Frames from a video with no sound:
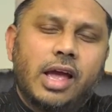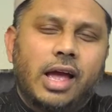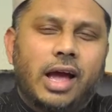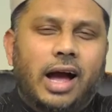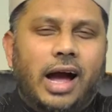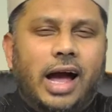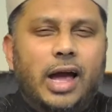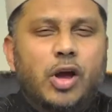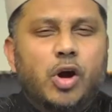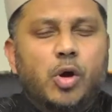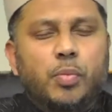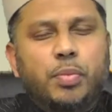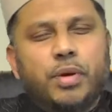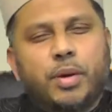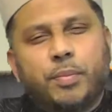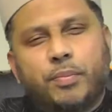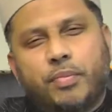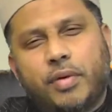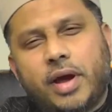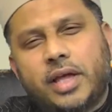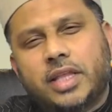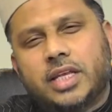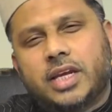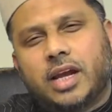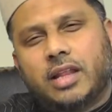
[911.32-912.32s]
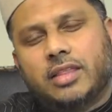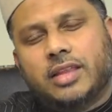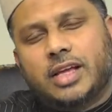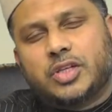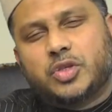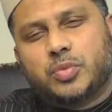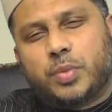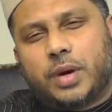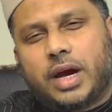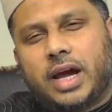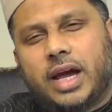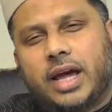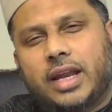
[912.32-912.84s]
I hope and pray that Allah
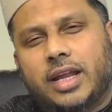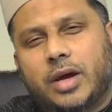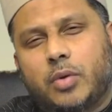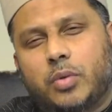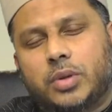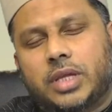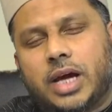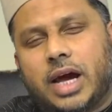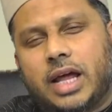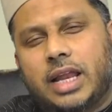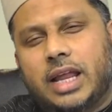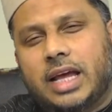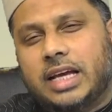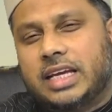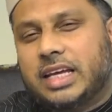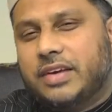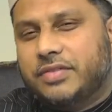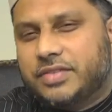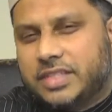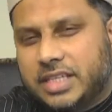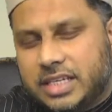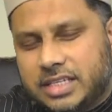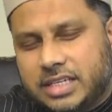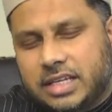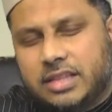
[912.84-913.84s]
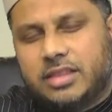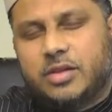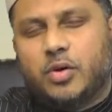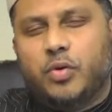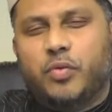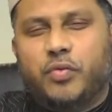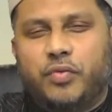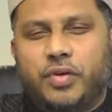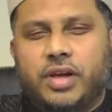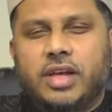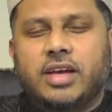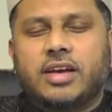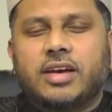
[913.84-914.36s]
subhanahu wa ta'ala gives us the
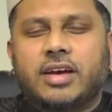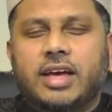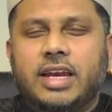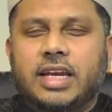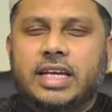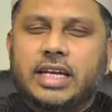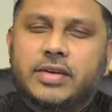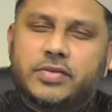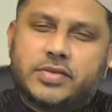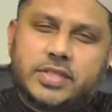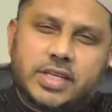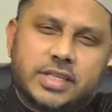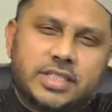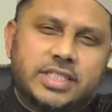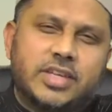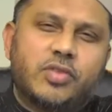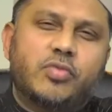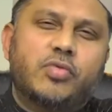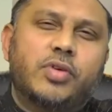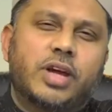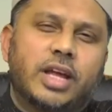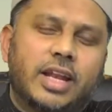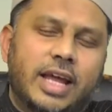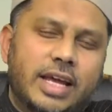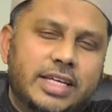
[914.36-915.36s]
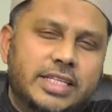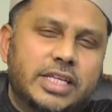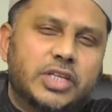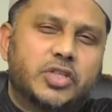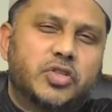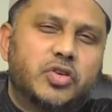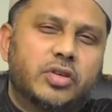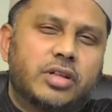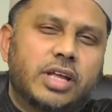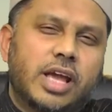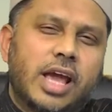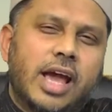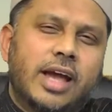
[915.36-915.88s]
tawfiq and gives us the
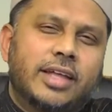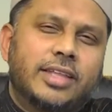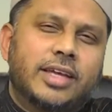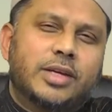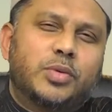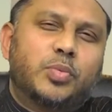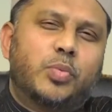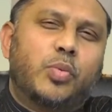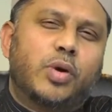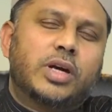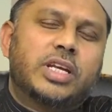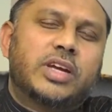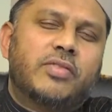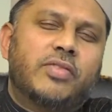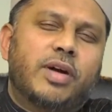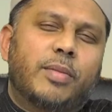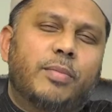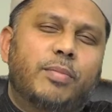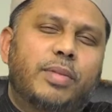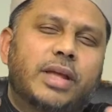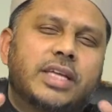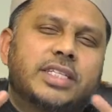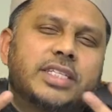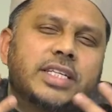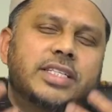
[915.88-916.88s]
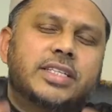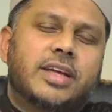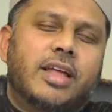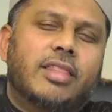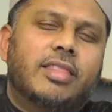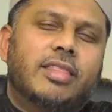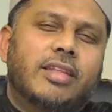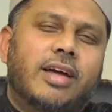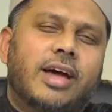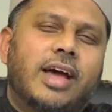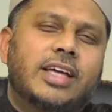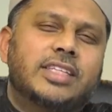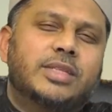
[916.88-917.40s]
realization that whatever blessings
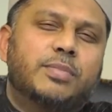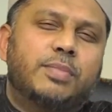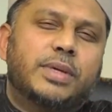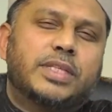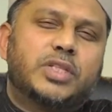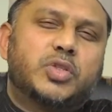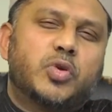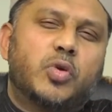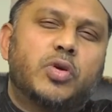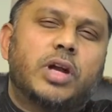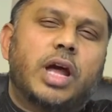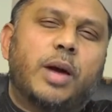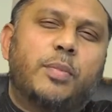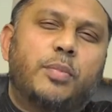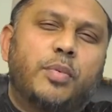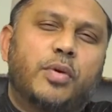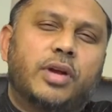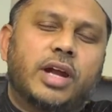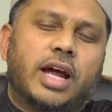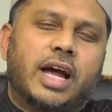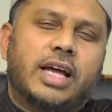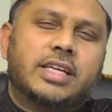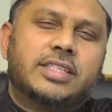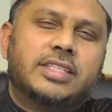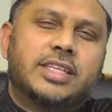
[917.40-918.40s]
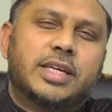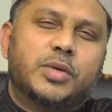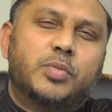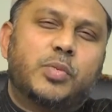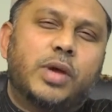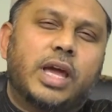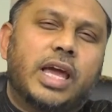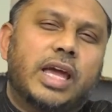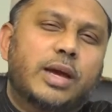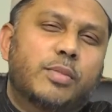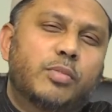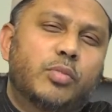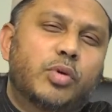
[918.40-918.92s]
Allah has bestowed upon us, that
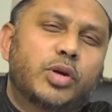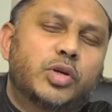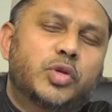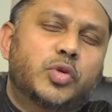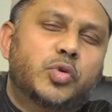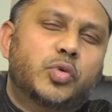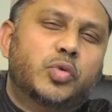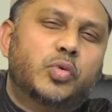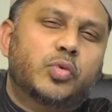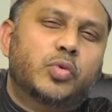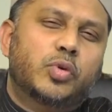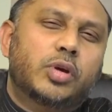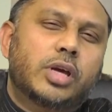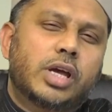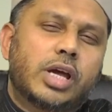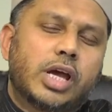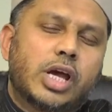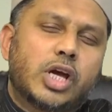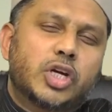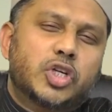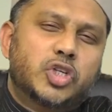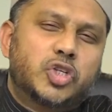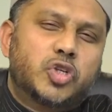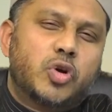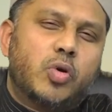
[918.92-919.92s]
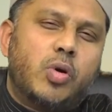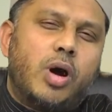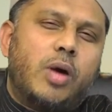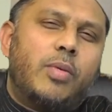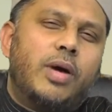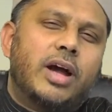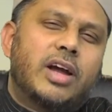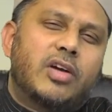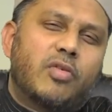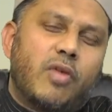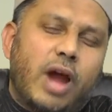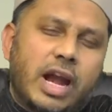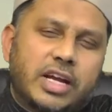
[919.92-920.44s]
we're able to show
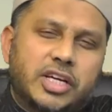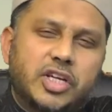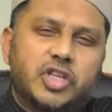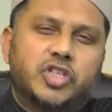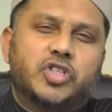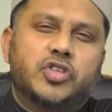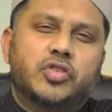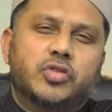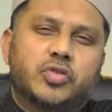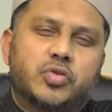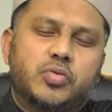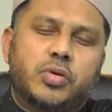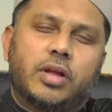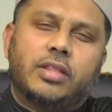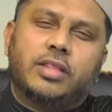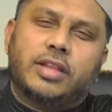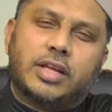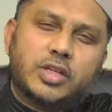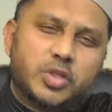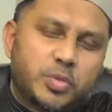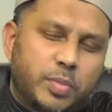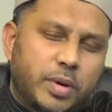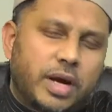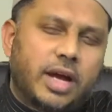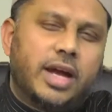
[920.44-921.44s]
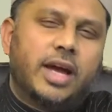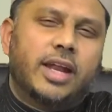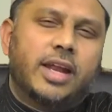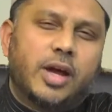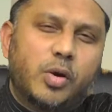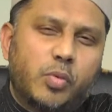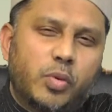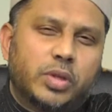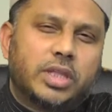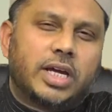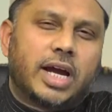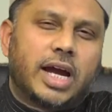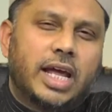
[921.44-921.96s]
our gratitude to Allah
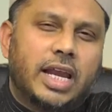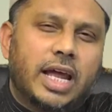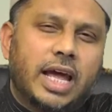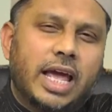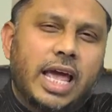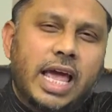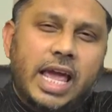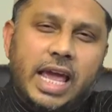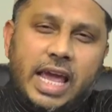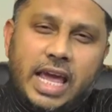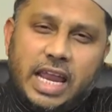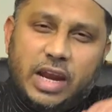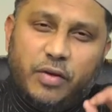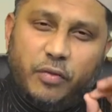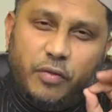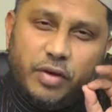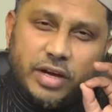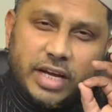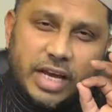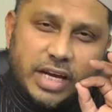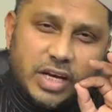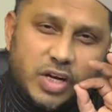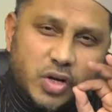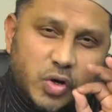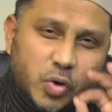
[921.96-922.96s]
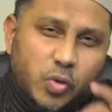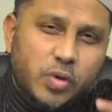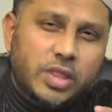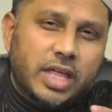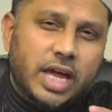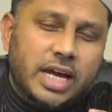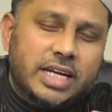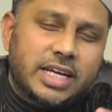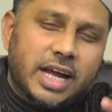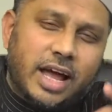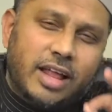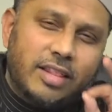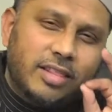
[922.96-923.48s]
subhanahu wa ta'ala. And if we can do
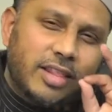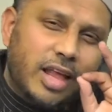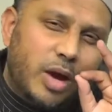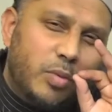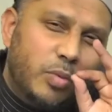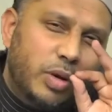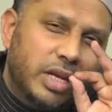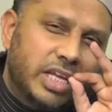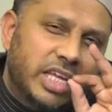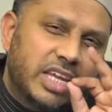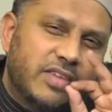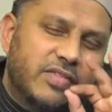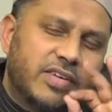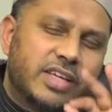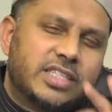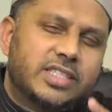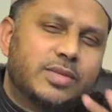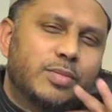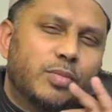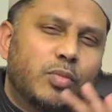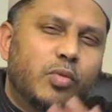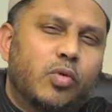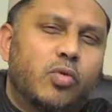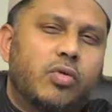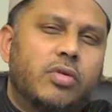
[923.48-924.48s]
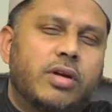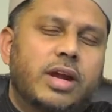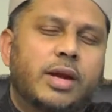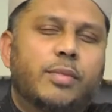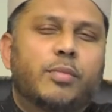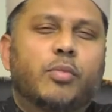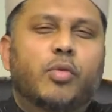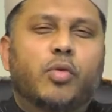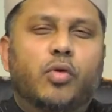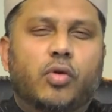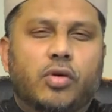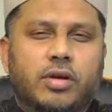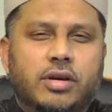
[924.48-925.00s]
that, Allah will give us more and
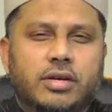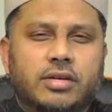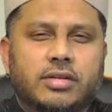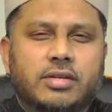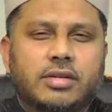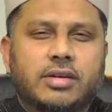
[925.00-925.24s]
more.